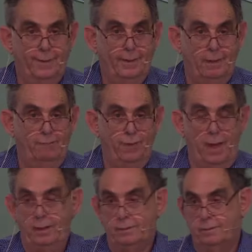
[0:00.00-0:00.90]
In
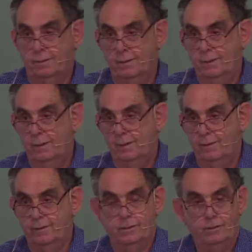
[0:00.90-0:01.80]
fact,
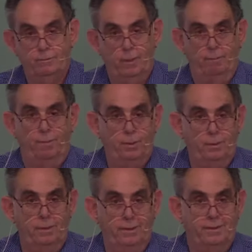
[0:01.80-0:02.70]
this is what
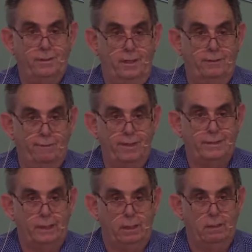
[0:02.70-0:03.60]
Paul is addressing